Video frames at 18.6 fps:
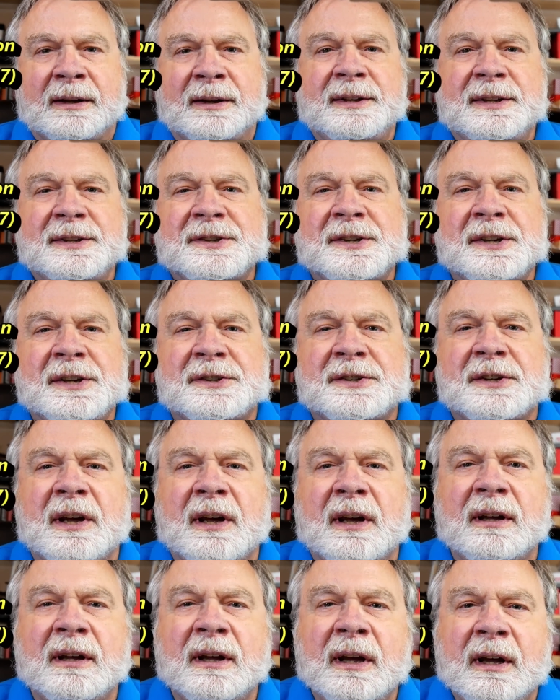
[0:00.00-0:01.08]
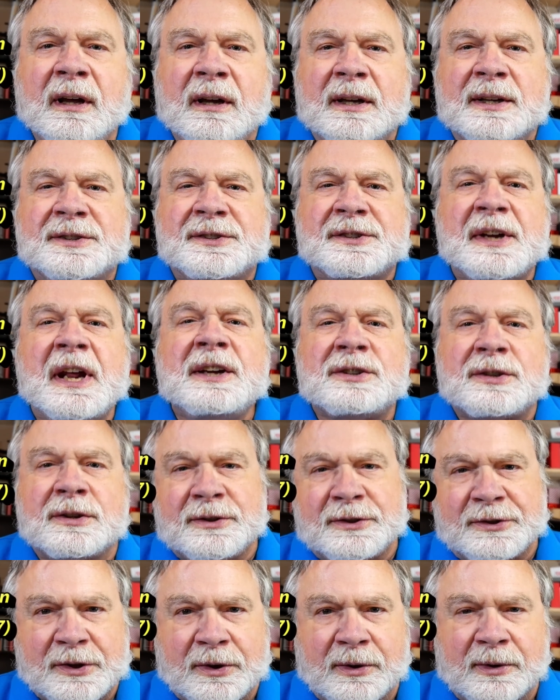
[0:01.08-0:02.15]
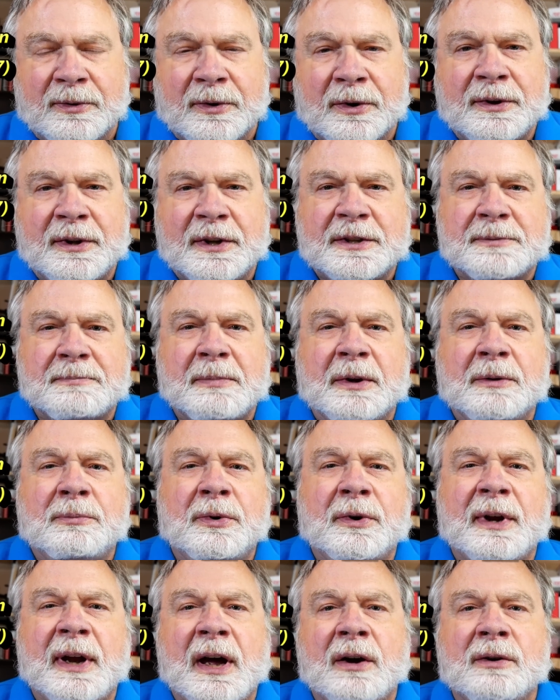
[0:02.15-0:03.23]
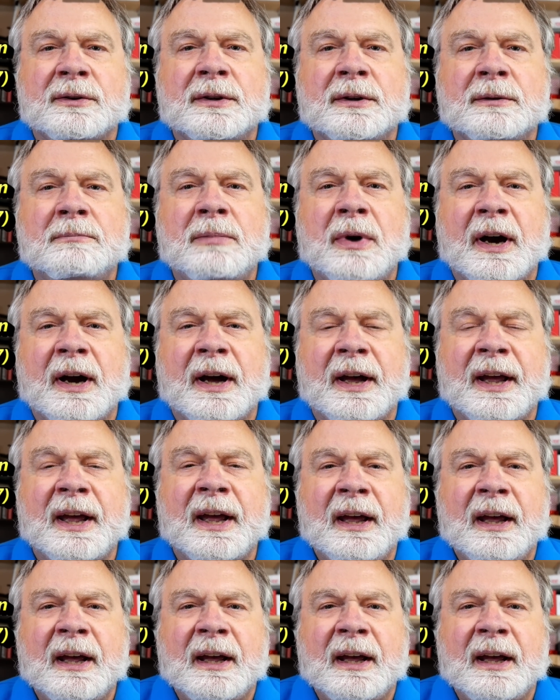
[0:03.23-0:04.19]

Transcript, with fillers: This is a station server that's been put out by